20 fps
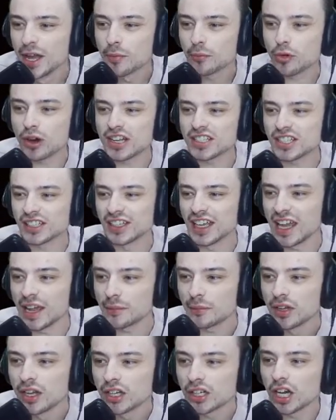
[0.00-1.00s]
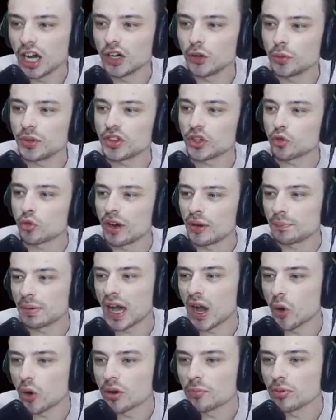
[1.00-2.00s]
Praise the Lamb, conduit the great
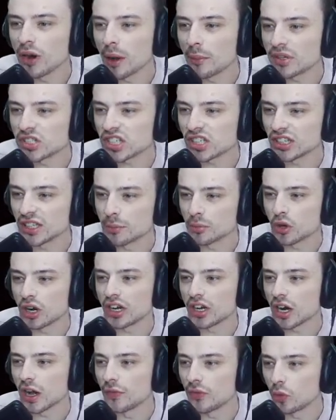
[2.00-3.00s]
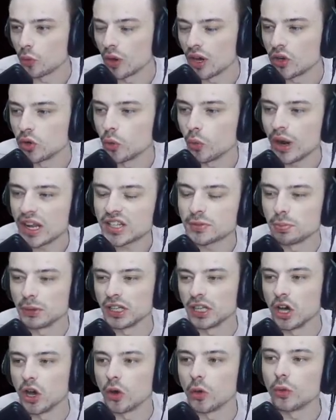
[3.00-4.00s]
power, promised liberator of the one who waits
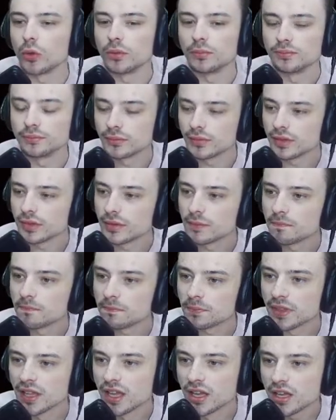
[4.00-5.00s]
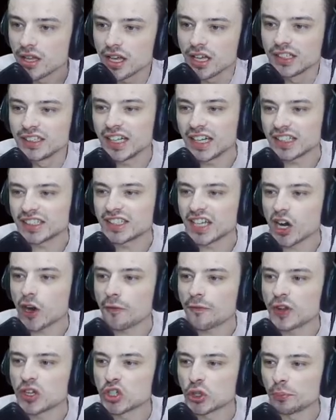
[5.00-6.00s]
below. Yet,
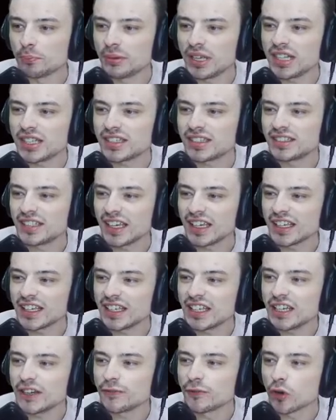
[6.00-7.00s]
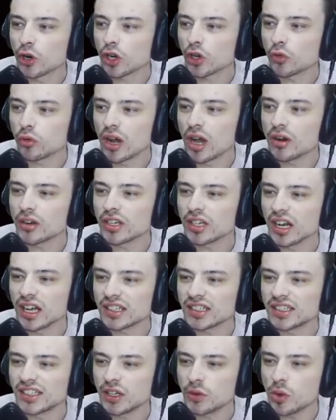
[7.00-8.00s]
sacrificial beast, take heed, for a crown cannot
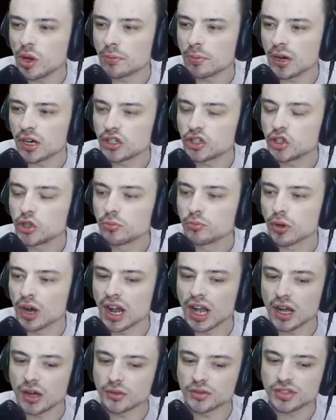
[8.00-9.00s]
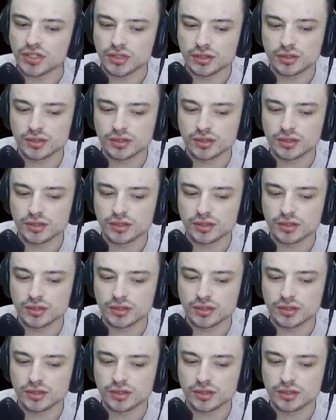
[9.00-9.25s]
sit upon two brows.